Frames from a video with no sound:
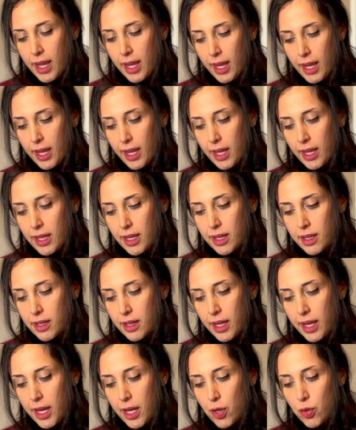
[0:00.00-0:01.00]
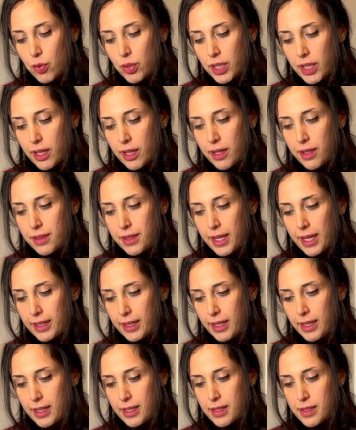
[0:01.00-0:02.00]
an area that
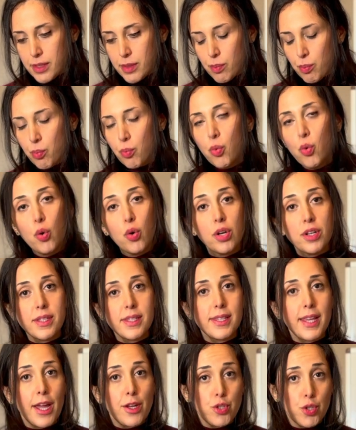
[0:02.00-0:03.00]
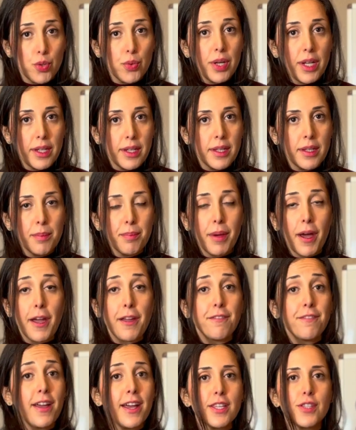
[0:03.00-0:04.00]
is more saturated
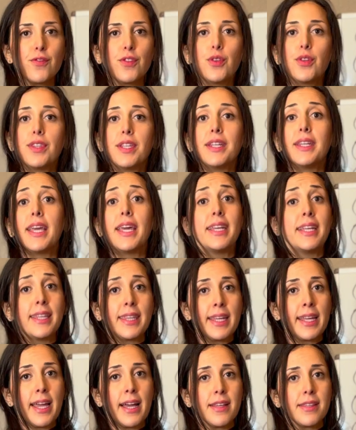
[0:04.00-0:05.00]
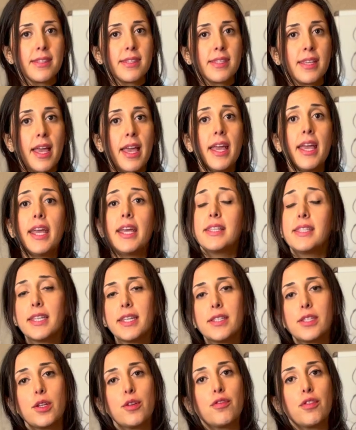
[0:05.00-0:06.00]
by fast food than anything else. It's
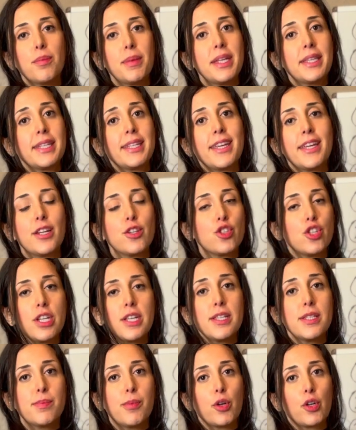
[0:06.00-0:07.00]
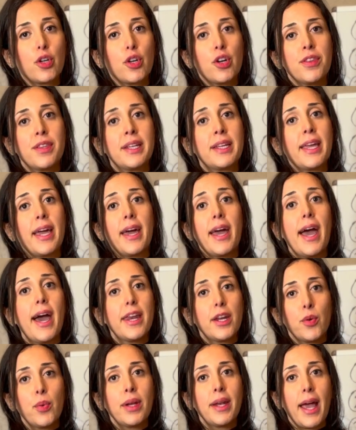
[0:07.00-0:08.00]
easier for me to get a cheeseburger than get
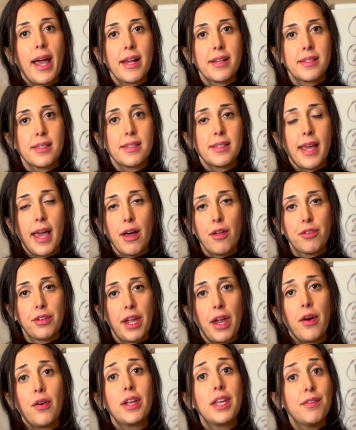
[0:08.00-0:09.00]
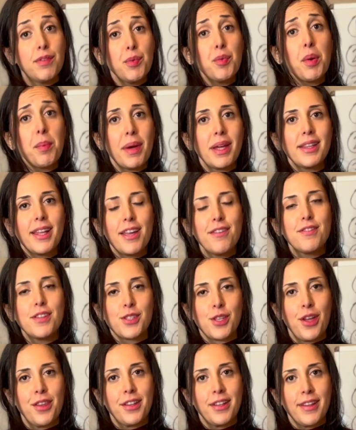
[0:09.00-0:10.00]
adequate access to healthcare, even when my life
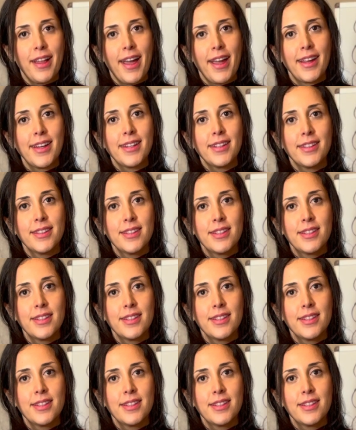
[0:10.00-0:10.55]
is on the line.